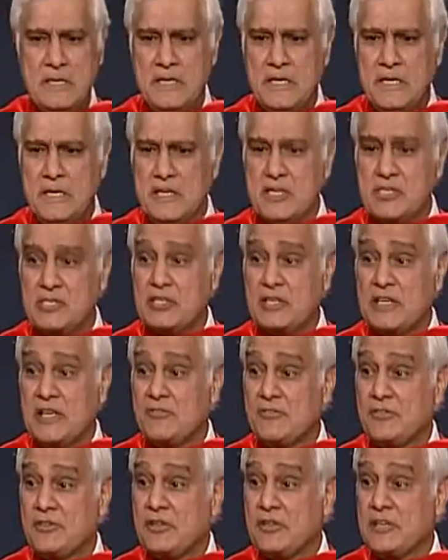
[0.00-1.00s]
He said,
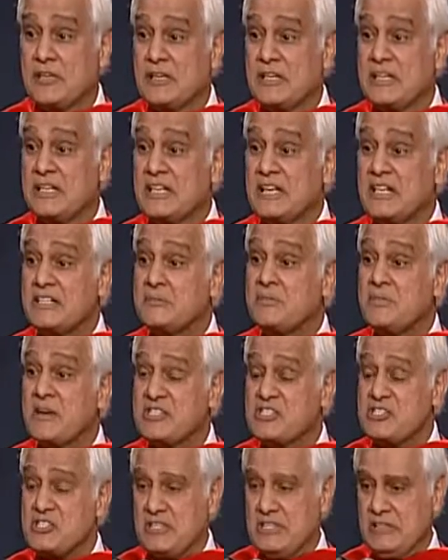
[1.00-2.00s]
I've cut
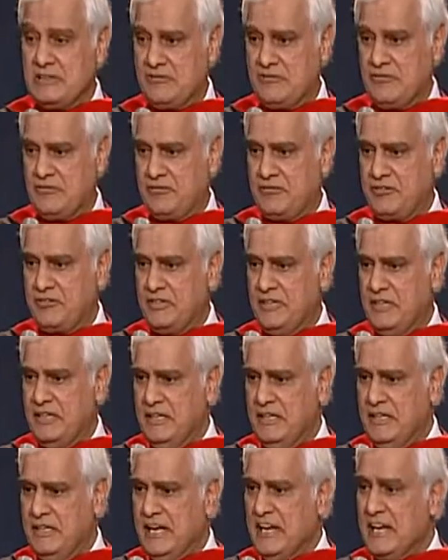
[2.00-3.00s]
myself,
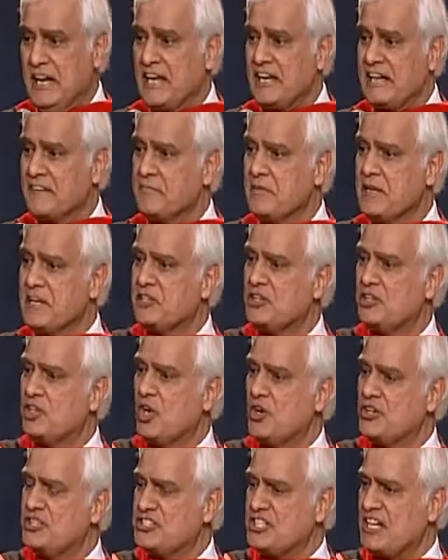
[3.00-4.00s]
and I have made
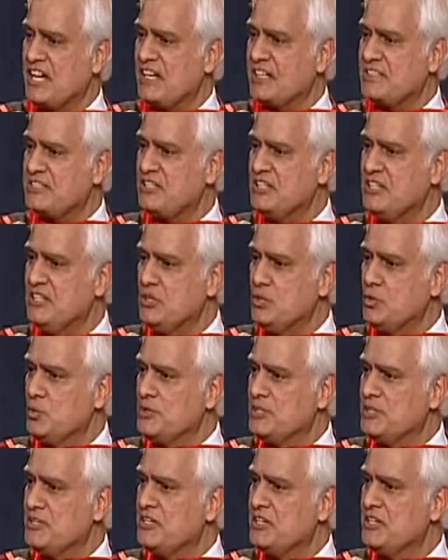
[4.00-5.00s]
contact
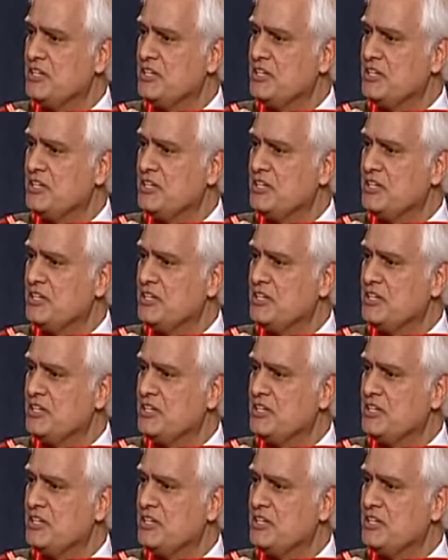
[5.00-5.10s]
with